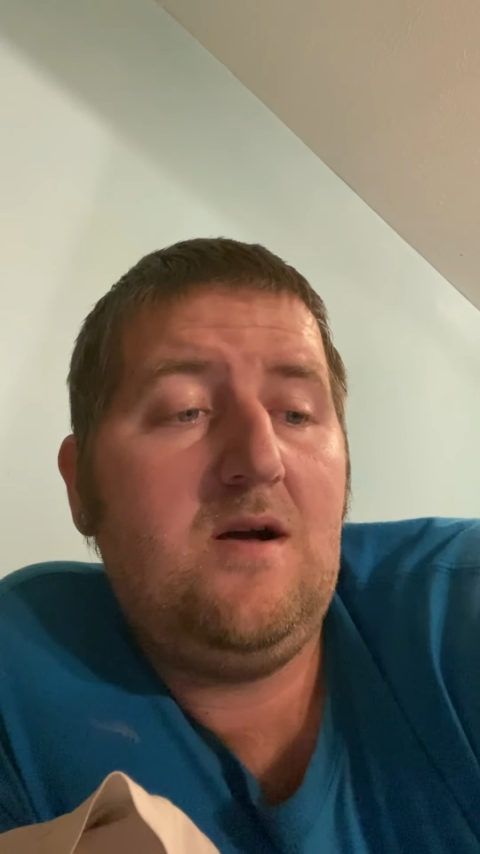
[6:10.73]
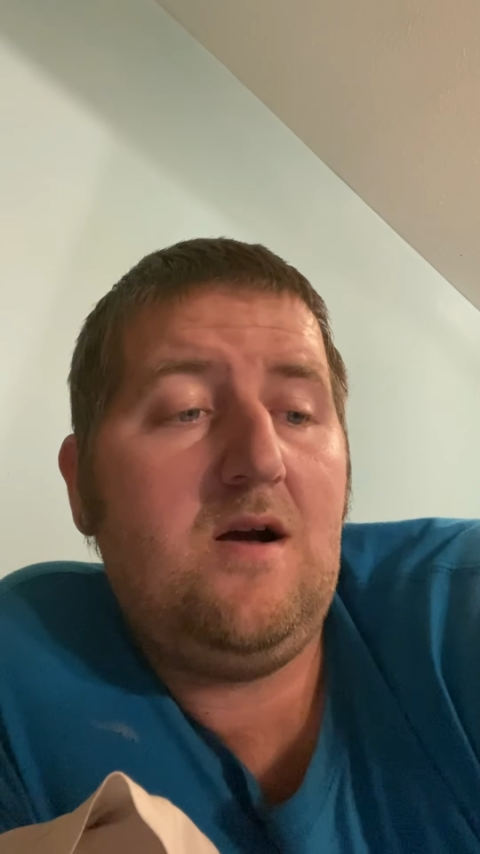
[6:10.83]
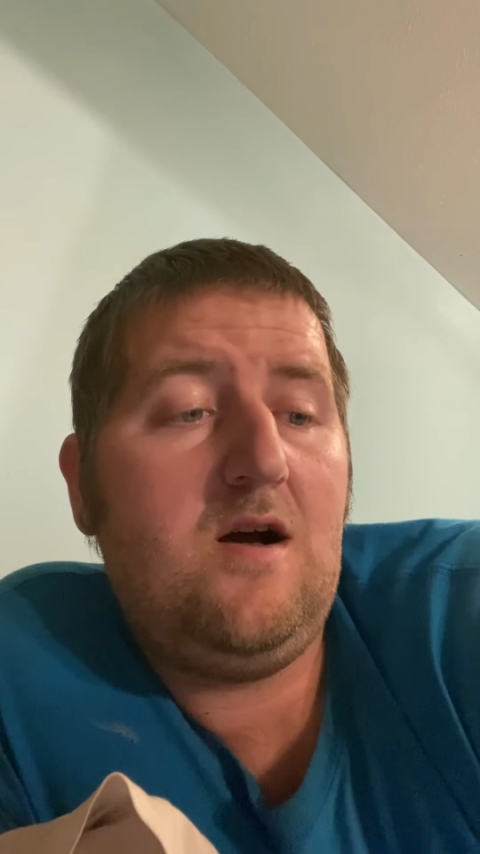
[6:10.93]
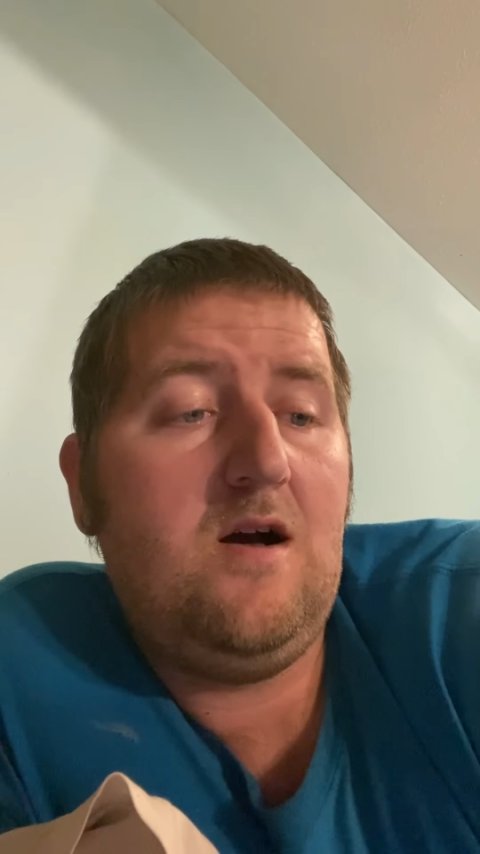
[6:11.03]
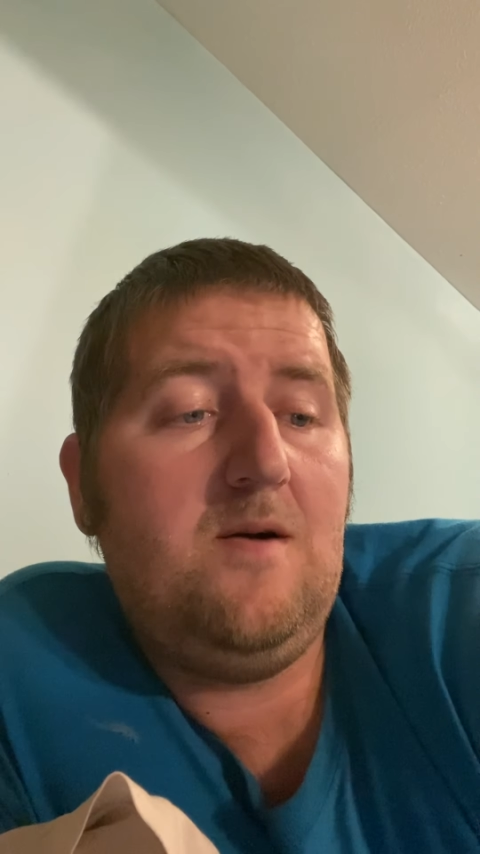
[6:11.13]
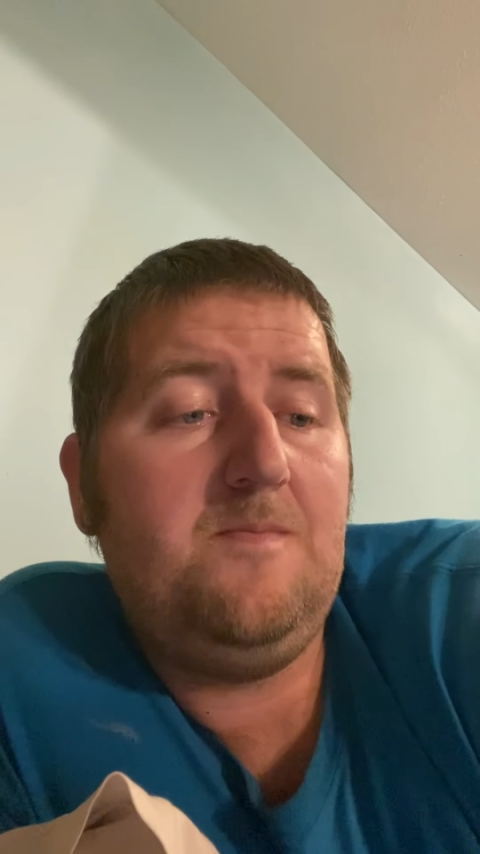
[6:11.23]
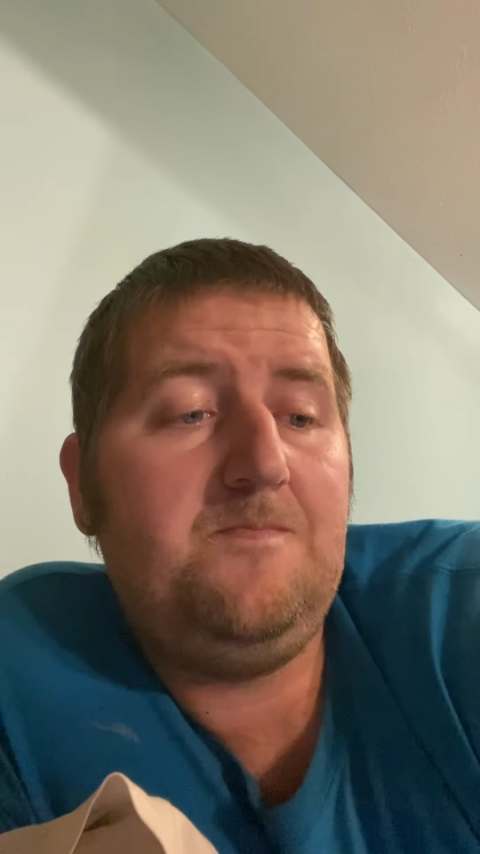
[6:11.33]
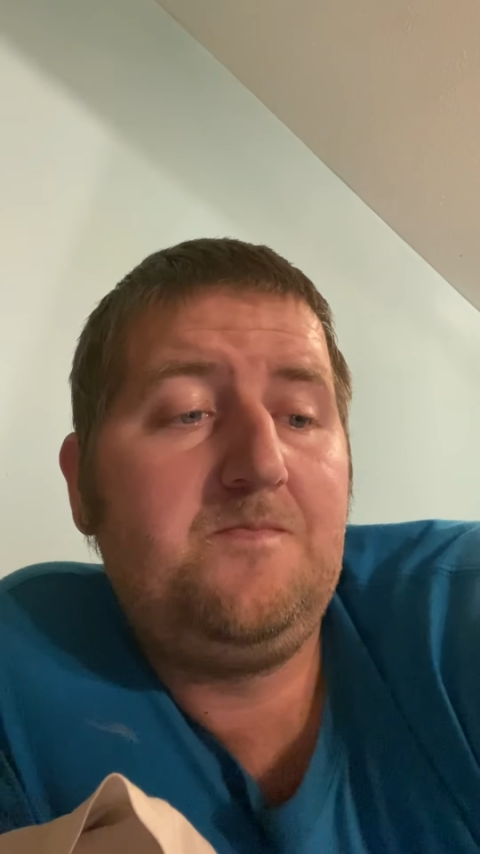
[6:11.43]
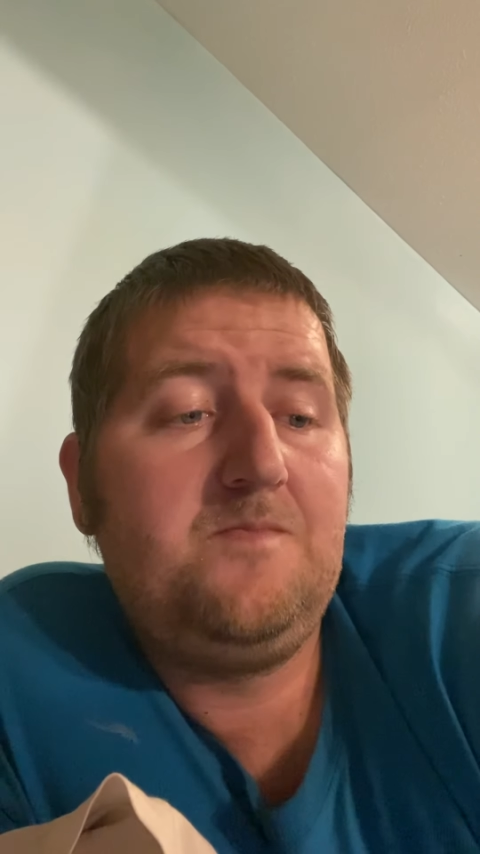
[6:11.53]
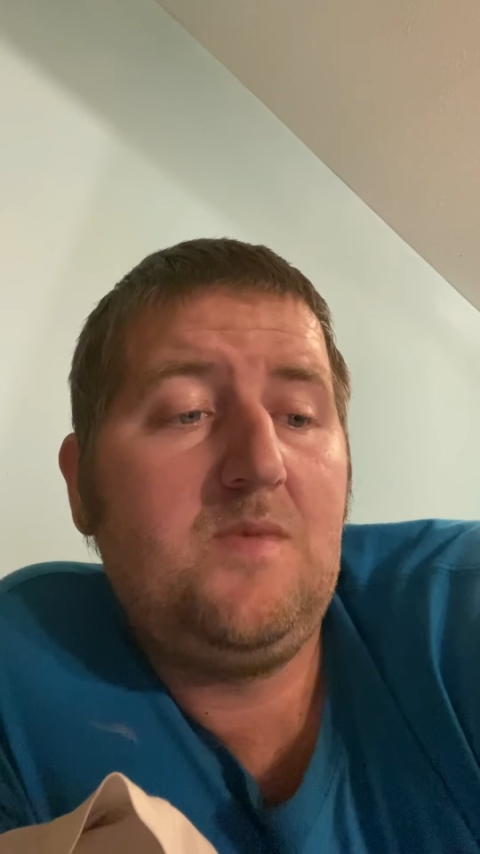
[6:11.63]
Um,
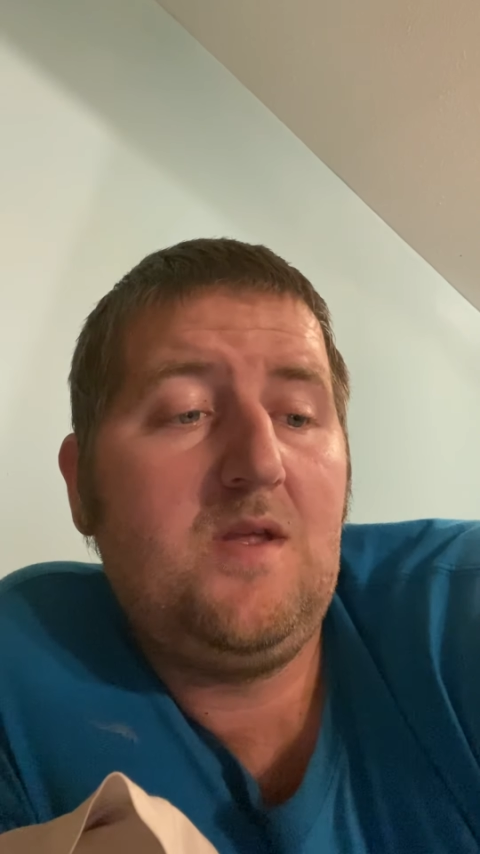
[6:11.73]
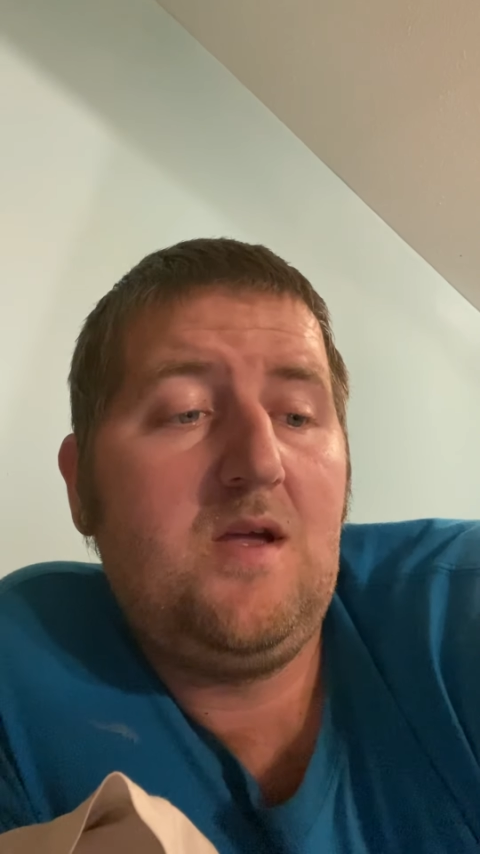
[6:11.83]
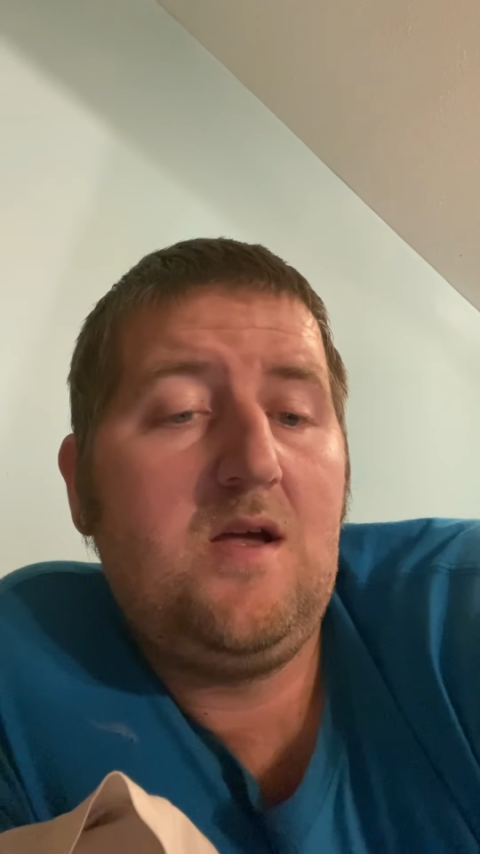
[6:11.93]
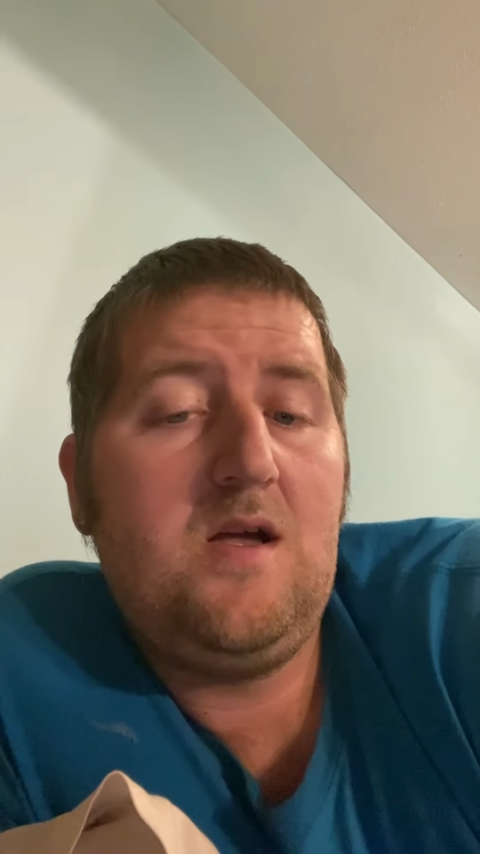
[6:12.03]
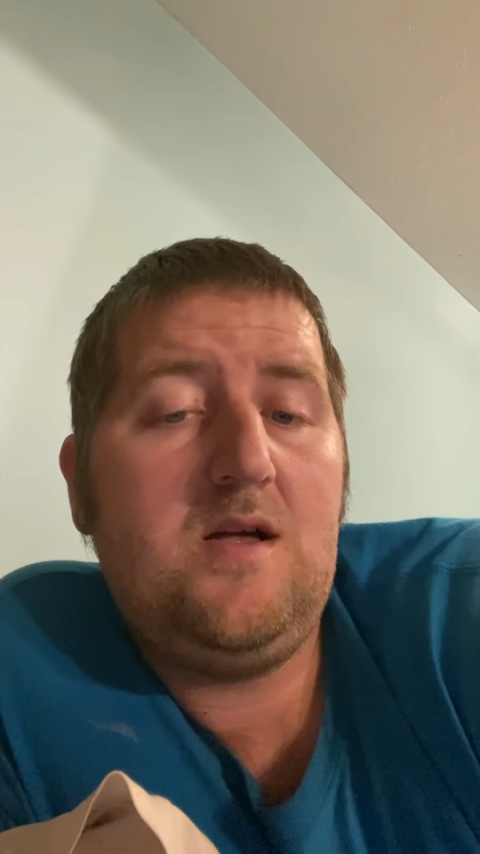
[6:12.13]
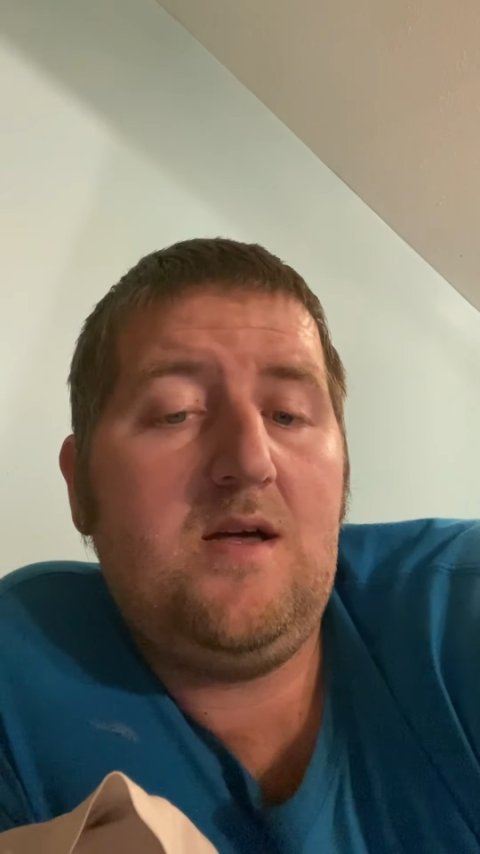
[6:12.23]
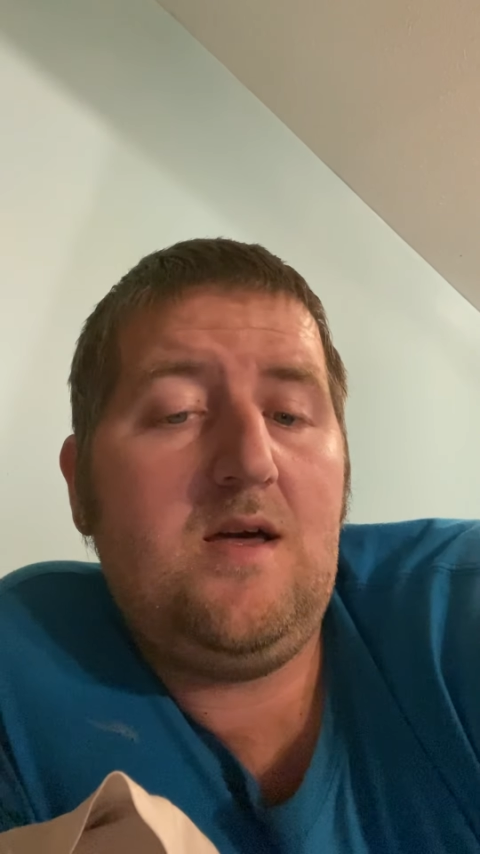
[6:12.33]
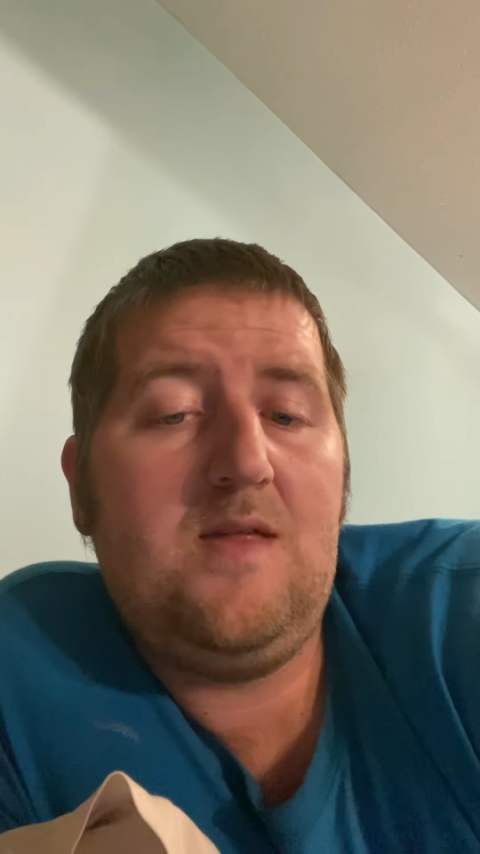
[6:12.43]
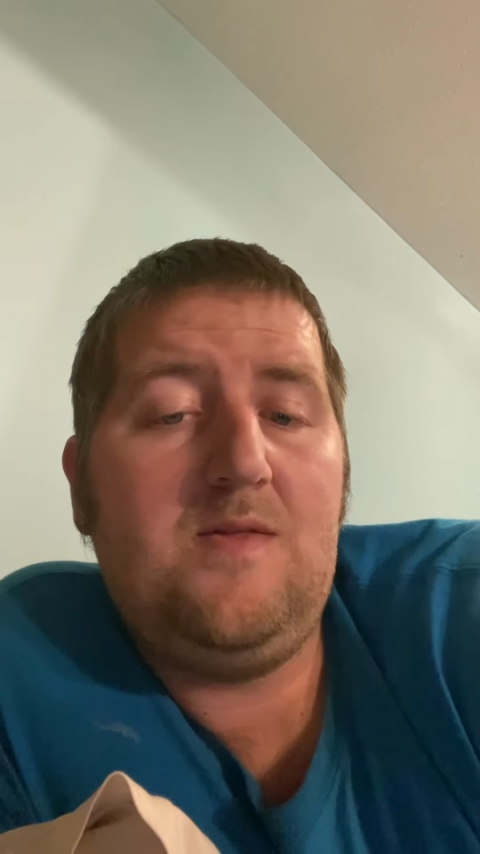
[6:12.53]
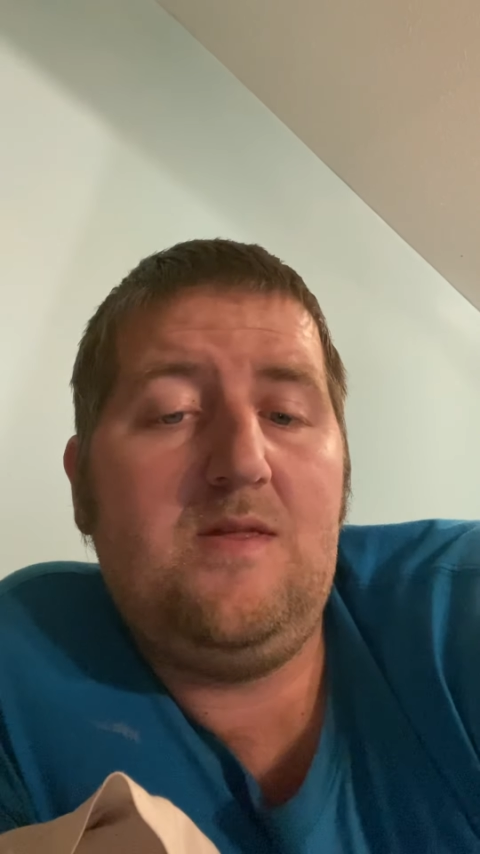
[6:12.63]
and